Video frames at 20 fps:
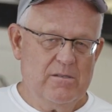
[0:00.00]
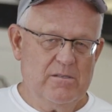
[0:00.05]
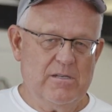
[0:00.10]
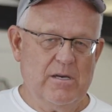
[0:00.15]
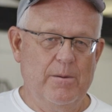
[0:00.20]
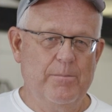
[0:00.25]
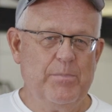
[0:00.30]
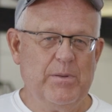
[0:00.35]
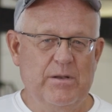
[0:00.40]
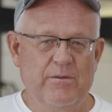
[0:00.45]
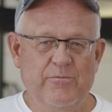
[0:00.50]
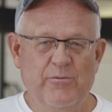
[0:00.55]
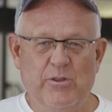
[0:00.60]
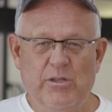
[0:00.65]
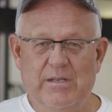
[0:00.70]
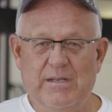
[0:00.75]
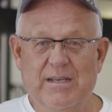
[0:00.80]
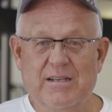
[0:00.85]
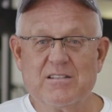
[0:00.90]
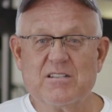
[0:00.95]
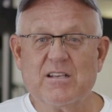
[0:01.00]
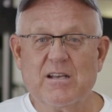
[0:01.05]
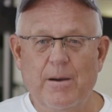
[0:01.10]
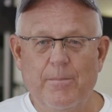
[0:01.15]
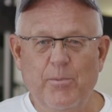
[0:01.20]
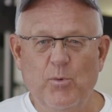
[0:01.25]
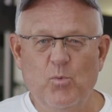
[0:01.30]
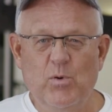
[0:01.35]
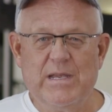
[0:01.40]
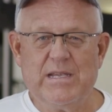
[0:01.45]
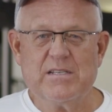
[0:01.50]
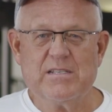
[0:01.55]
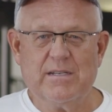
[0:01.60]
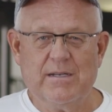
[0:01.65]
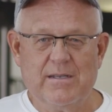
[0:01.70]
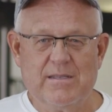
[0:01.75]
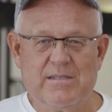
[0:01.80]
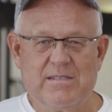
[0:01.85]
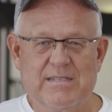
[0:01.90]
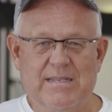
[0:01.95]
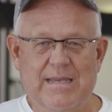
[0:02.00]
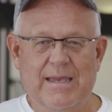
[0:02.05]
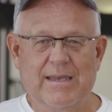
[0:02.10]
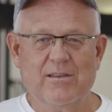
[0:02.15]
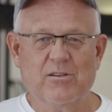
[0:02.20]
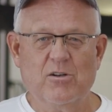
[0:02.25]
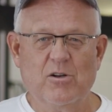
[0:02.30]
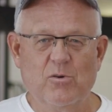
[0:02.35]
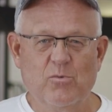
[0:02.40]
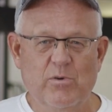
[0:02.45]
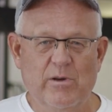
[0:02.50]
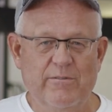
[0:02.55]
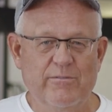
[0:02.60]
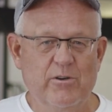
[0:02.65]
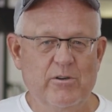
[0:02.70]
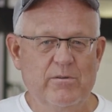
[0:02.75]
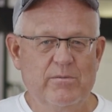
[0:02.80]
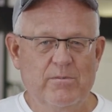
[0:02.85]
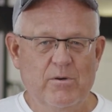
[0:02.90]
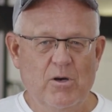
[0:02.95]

Dump in for the next couple weeks into the Saginaw River.